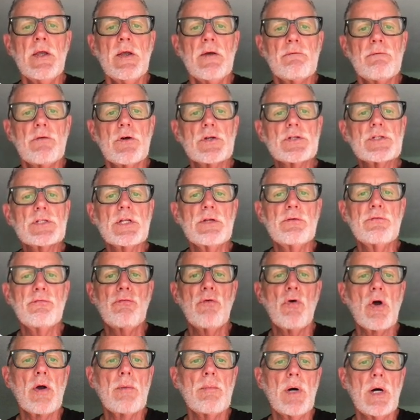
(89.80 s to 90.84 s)
First and
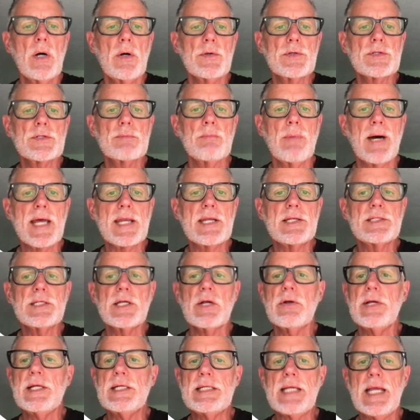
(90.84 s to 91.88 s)
foremost,
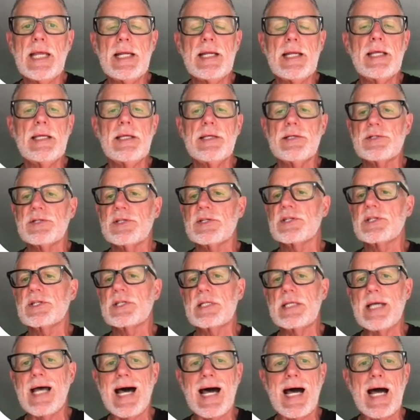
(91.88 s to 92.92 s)
monetary data is a
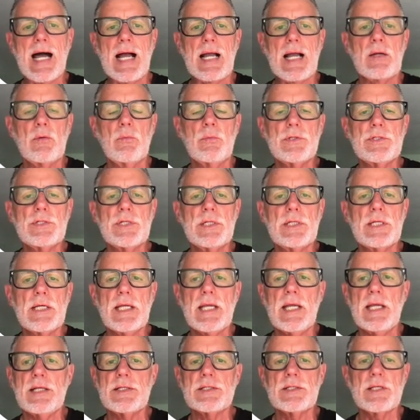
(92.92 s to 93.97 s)
stock, which
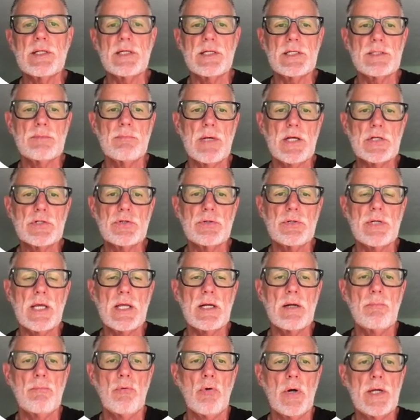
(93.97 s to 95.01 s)
indicates that it's measured at a
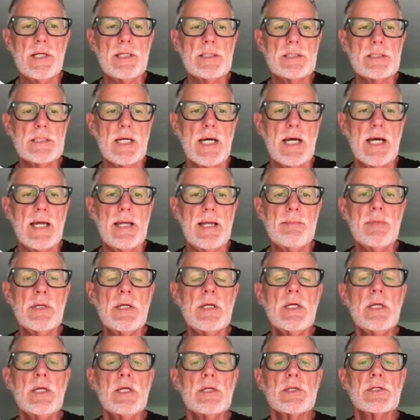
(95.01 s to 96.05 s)
point in time.
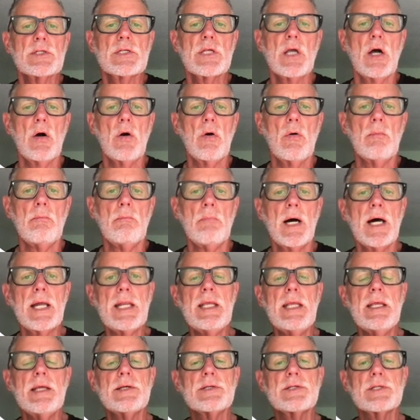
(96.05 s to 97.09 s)
So
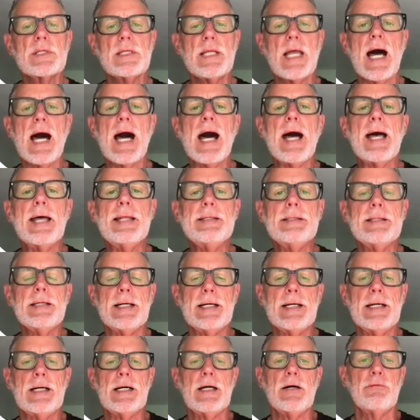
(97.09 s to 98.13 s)
money is not
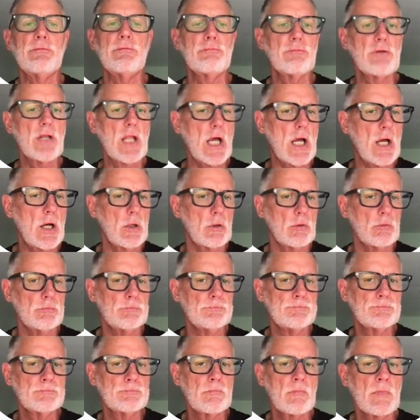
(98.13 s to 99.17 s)
a flow.
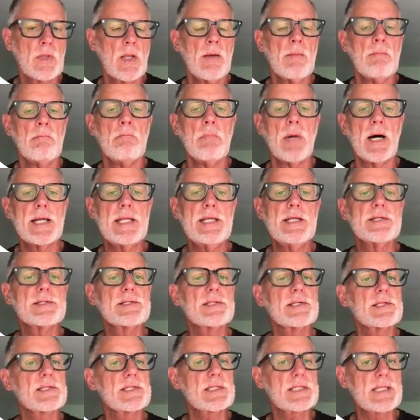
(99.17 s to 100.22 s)
Money is a
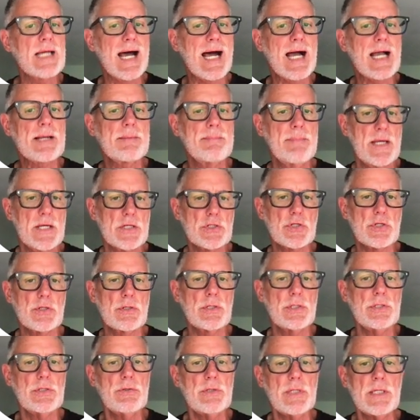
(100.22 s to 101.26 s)
stock measure,
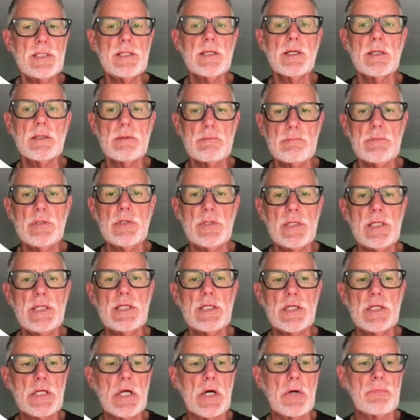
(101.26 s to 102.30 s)
and you need to
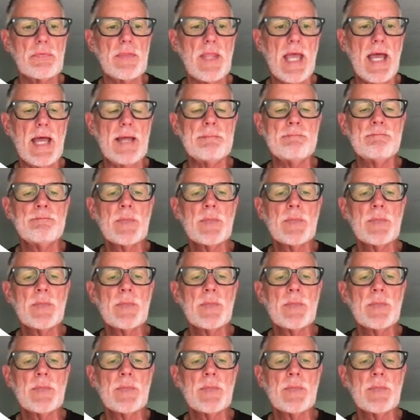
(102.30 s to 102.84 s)
note that.